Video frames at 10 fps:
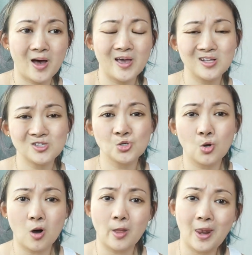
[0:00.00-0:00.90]
I had to
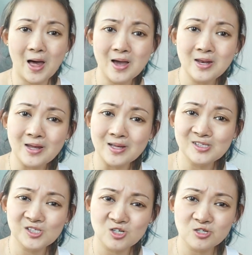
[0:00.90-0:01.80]
go online
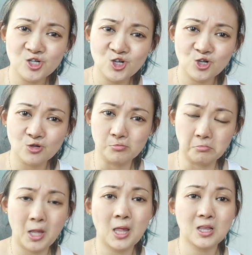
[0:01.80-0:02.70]
and search,
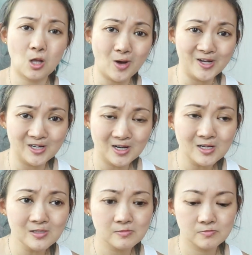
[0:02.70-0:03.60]
mana tahu
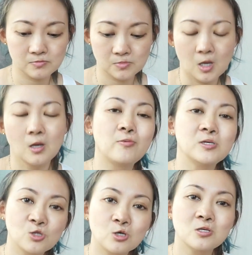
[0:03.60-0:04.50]
ada. I
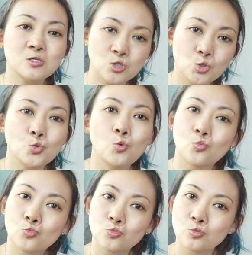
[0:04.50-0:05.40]
resorted to
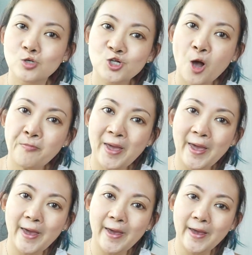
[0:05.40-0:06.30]

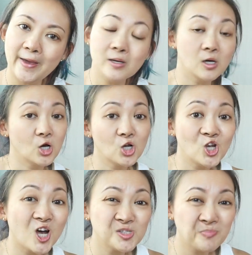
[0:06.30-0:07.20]
Shopee.
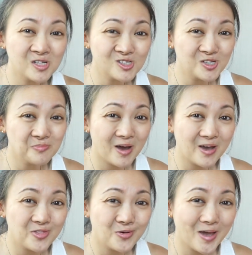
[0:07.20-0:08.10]
Not sponsored,
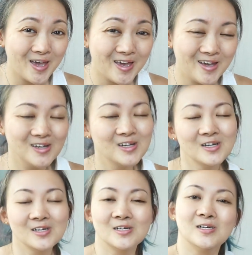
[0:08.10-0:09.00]
by the way.
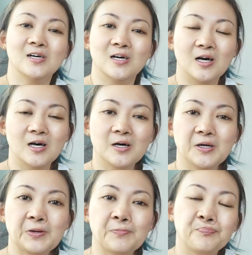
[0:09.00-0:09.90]

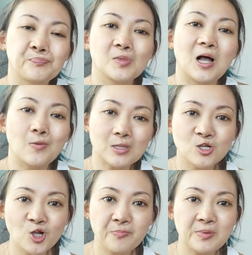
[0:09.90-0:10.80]
I went
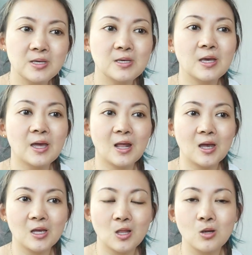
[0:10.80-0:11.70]
to Shopee and
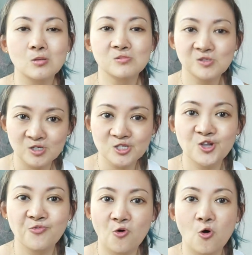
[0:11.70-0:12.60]
I
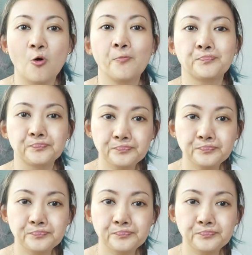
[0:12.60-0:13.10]
searched for